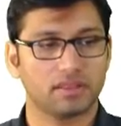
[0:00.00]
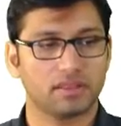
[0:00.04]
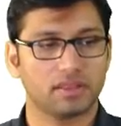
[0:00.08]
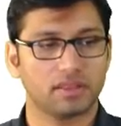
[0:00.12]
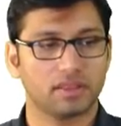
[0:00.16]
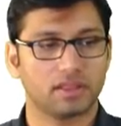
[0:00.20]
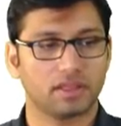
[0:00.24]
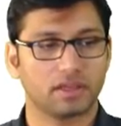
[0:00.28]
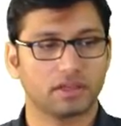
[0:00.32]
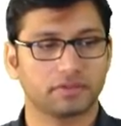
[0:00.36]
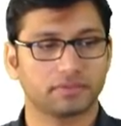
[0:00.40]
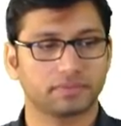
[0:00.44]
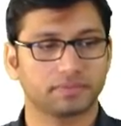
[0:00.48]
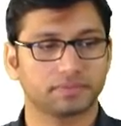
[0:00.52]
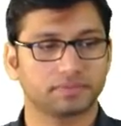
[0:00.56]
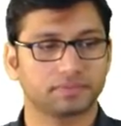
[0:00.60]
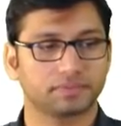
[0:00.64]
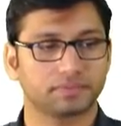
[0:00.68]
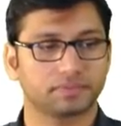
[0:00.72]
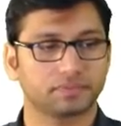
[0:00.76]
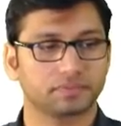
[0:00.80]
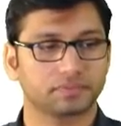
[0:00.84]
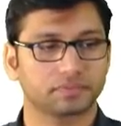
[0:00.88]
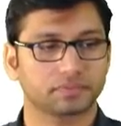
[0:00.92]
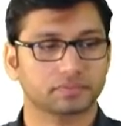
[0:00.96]
this is
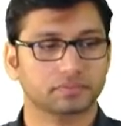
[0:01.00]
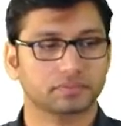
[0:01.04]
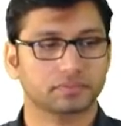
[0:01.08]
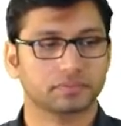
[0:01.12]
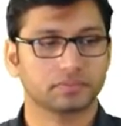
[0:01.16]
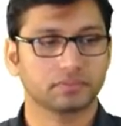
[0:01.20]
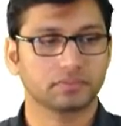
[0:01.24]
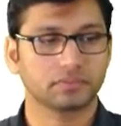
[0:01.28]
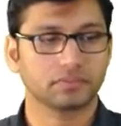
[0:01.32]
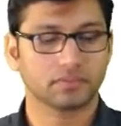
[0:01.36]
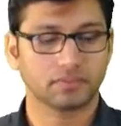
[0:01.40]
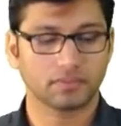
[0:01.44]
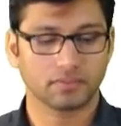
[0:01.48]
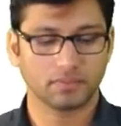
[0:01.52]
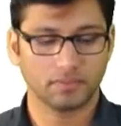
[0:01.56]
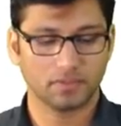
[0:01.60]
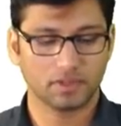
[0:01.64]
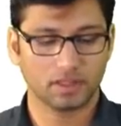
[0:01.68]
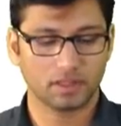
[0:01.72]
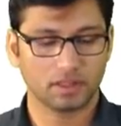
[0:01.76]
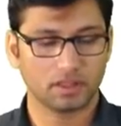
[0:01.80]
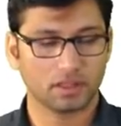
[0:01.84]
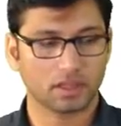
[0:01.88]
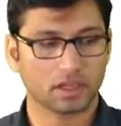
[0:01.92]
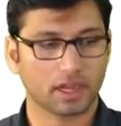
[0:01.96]

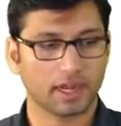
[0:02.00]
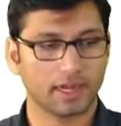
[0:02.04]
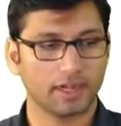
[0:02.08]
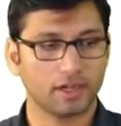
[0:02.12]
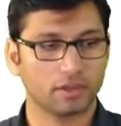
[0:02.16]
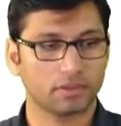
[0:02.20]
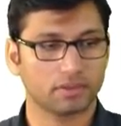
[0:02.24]
a